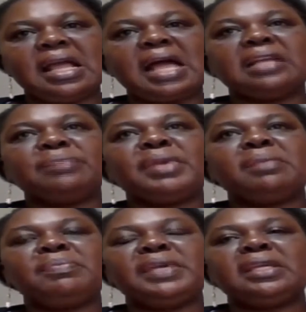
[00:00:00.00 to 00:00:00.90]
and
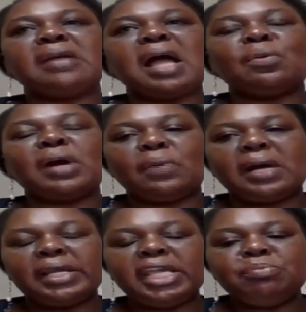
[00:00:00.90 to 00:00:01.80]
maybe
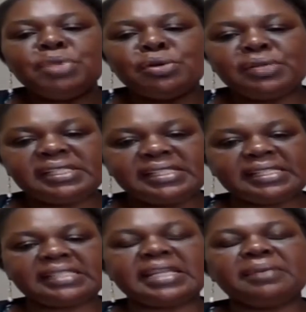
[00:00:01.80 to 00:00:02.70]
our immune
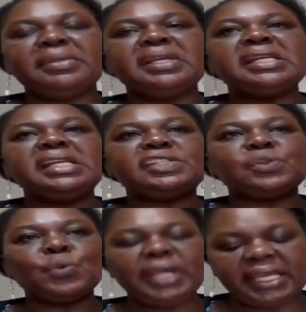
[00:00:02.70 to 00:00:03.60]
system
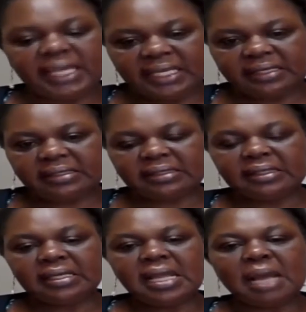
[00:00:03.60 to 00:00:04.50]
is weakened.
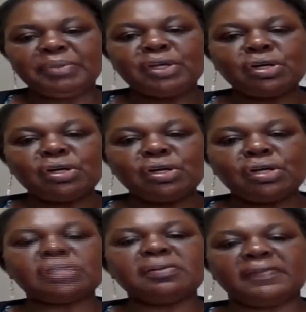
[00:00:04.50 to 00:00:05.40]

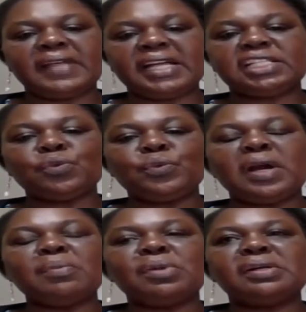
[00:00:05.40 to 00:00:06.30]
Because of that, we
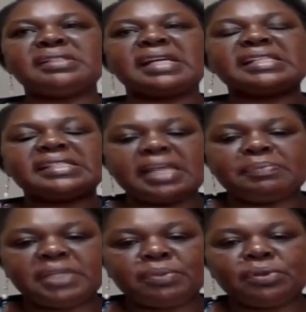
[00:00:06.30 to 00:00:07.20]
are more
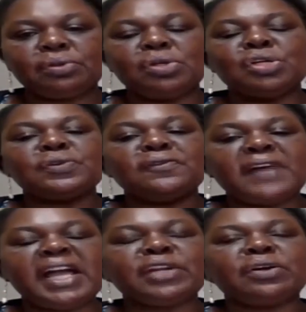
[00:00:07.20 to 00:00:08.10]
susceptible to
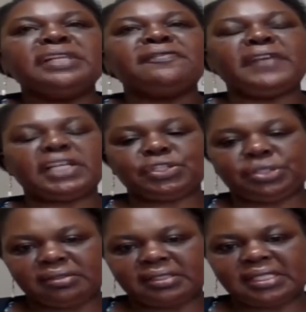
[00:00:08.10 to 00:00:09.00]
viral
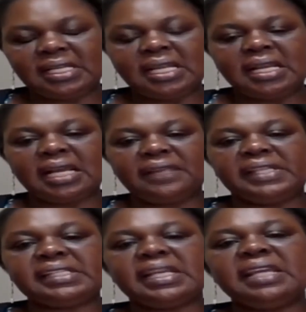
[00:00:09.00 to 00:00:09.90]
infections. Like they
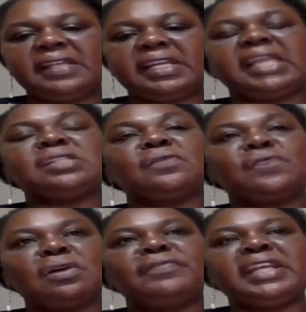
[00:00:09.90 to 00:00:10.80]
say, in the case of
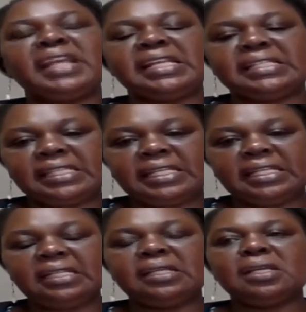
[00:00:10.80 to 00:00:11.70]

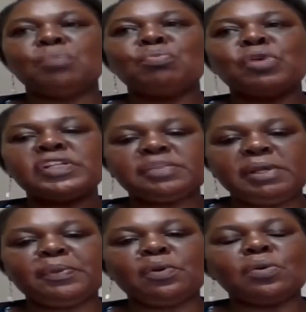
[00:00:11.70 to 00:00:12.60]
COVID-19, most
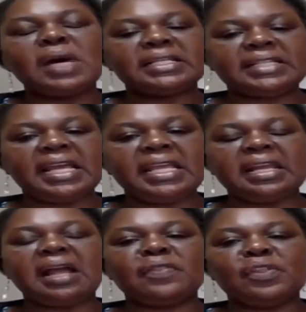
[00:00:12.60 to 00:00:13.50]
people who are
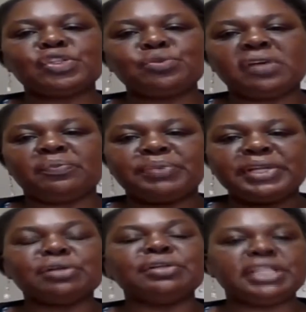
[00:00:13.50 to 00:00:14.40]
dying are those who have
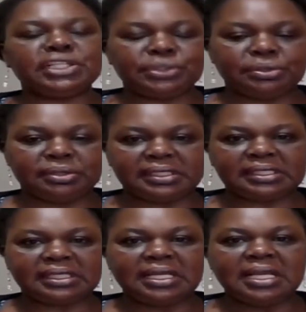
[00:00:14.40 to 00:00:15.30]

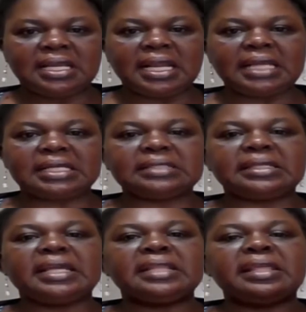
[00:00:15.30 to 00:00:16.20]
preconditions. Like
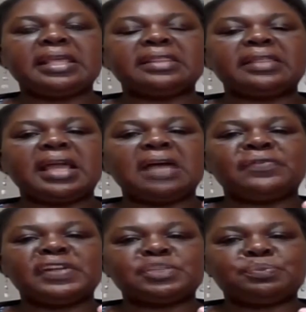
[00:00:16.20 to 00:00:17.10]
they
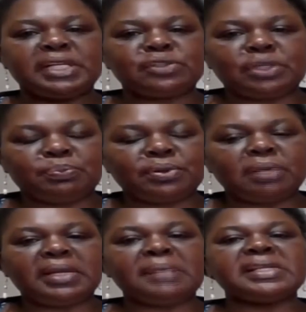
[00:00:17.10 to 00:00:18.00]
have respiratory
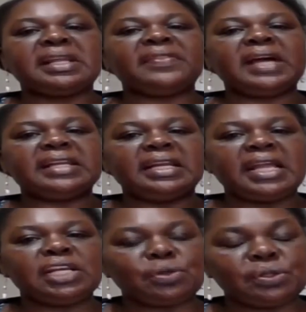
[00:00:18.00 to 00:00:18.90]
problems and other
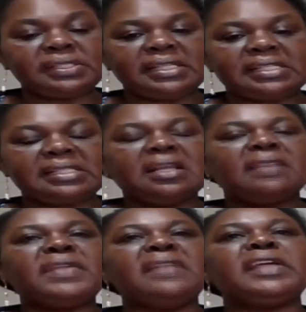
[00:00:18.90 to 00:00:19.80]
underlying causes,
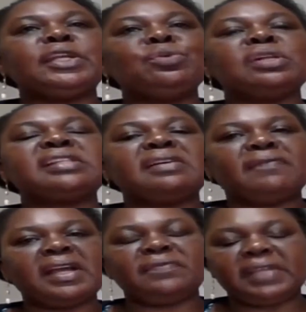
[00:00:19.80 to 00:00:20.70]
then they do not
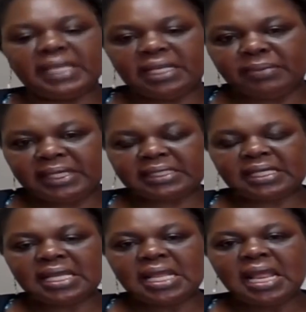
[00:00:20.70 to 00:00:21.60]
survive the ailment.
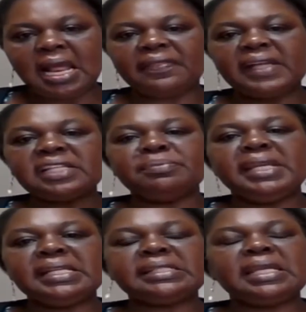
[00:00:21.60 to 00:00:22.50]
And that
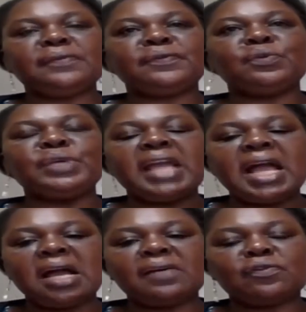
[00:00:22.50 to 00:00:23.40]
means if we
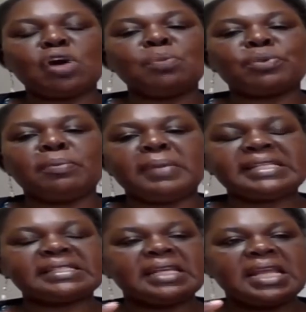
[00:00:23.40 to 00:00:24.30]
have
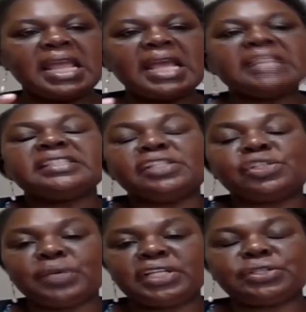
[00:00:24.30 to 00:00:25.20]
compromised health
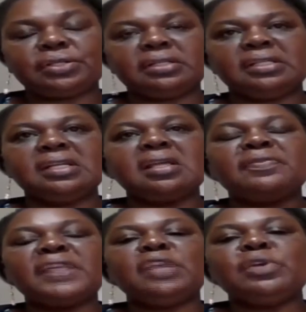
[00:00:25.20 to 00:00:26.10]

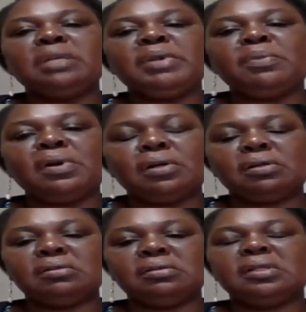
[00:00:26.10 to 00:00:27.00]
situation, then we'll be more